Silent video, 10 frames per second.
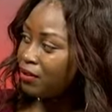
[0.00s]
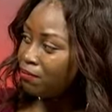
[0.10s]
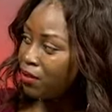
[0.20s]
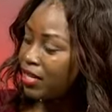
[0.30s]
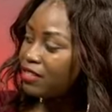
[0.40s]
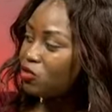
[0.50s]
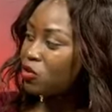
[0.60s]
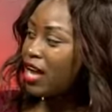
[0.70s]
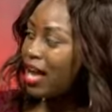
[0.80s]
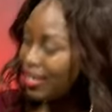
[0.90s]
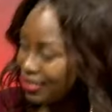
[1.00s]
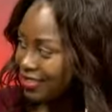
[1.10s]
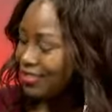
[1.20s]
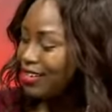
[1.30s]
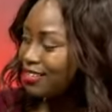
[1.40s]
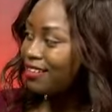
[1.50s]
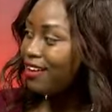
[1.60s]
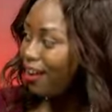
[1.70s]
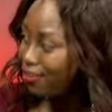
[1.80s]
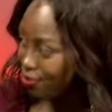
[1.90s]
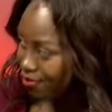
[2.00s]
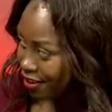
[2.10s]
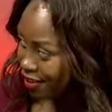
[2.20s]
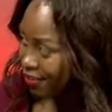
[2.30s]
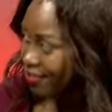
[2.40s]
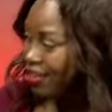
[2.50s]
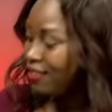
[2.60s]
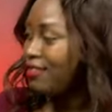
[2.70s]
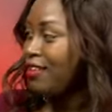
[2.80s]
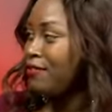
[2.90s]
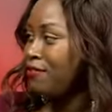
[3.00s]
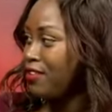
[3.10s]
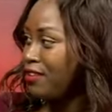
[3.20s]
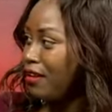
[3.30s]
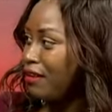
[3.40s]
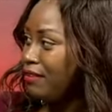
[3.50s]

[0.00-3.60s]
place on us as a country at the end of the day?